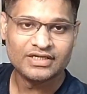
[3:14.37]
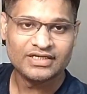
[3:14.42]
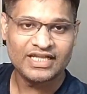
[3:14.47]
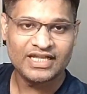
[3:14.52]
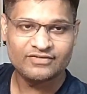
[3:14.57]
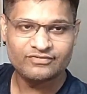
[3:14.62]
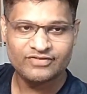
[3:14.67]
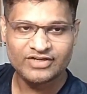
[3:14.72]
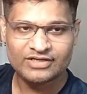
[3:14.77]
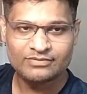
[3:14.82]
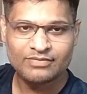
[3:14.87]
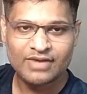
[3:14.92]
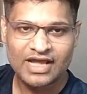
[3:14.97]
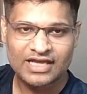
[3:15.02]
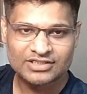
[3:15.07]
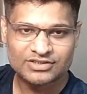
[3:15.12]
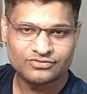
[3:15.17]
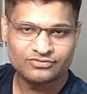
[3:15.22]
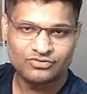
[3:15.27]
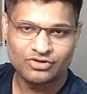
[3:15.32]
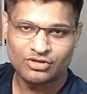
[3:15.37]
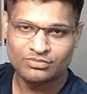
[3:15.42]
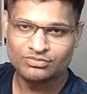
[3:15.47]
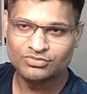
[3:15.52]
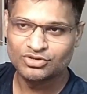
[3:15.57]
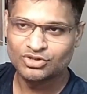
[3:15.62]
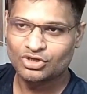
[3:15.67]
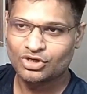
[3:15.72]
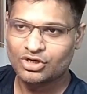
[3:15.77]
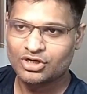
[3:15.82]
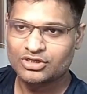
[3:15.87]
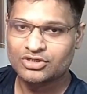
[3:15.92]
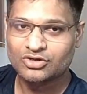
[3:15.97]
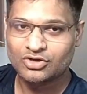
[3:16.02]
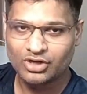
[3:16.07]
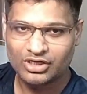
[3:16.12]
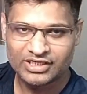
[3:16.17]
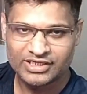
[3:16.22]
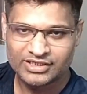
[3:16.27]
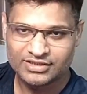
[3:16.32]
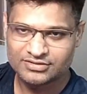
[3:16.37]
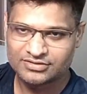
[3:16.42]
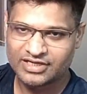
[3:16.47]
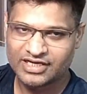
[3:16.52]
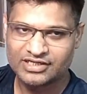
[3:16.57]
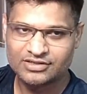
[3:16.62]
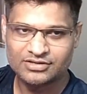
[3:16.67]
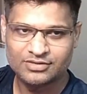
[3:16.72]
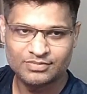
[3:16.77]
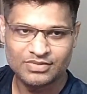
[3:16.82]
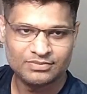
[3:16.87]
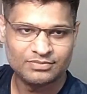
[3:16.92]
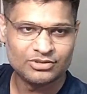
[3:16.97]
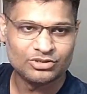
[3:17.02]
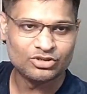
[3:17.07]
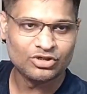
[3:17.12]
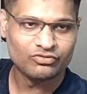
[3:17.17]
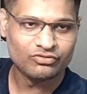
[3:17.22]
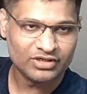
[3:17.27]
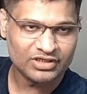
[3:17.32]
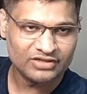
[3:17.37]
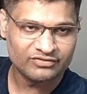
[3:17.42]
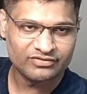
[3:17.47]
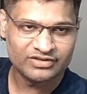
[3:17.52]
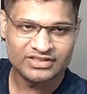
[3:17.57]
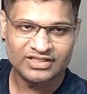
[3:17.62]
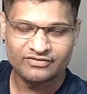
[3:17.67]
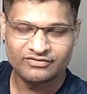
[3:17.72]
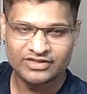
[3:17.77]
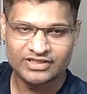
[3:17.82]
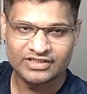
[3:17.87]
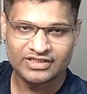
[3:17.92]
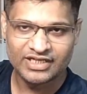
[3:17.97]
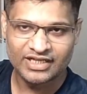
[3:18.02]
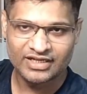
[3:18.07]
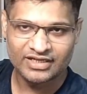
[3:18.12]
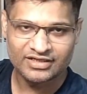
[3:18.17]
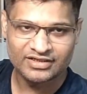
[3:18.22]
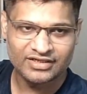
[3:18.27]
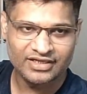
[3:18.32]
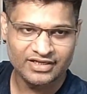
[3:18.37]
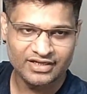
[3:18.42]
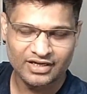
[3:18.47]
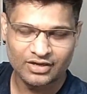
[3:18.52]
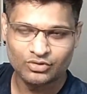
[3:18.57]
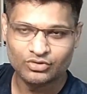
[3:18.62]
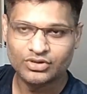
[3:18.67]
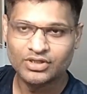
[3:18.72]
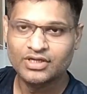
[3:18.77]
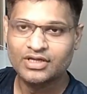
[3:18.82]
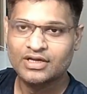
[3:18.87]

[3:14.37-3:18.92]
Take feedbacks from your colleagues, right? The people you're working with every day in day out.